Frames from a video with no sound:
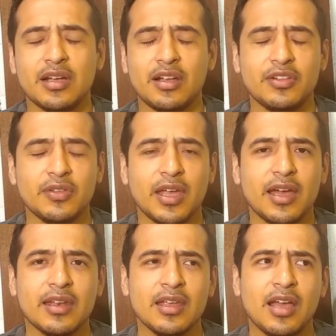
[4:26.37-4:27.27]
I'll do
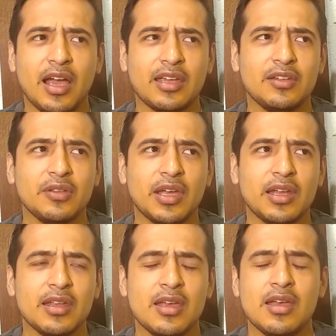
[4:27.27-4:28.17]
that. I can do
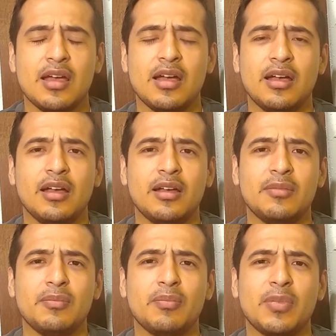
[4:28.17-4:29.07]
that.
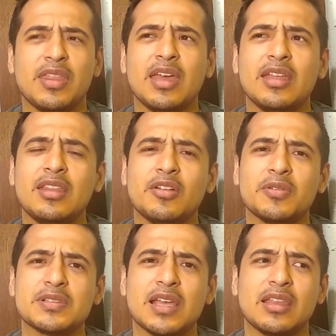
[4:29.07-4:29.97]
But then there
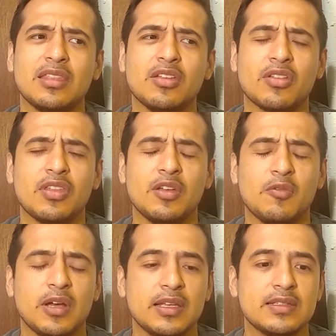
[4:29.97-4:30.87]
was like the other
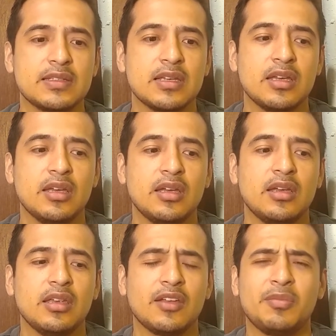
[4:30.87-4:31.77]
thing was
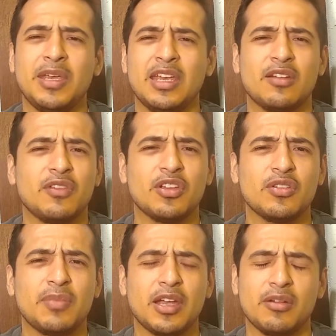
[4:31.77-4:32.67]
you have to be
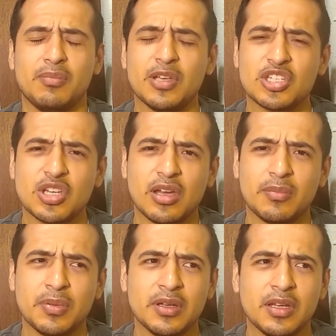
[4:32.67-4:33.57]
interviewed by your
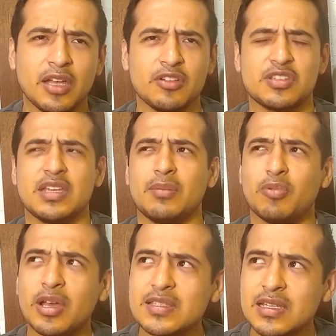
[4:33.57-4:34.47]
bishop and your
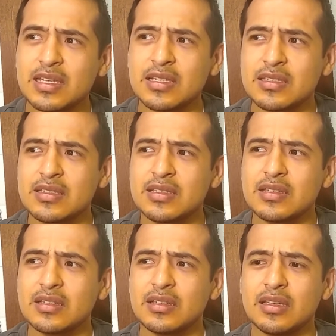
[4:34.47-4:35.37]
stake president,
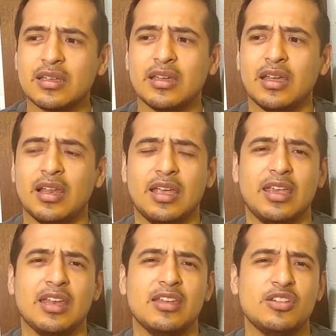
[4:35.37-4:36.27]
and
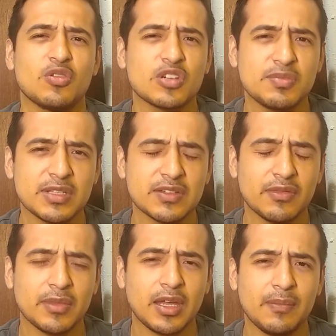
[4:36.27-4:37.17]
like get endorsements
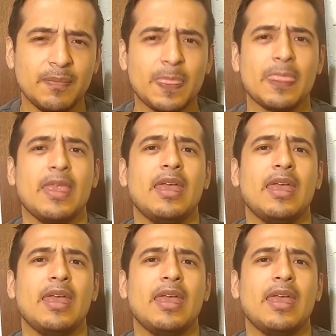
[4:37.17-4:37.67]
from them.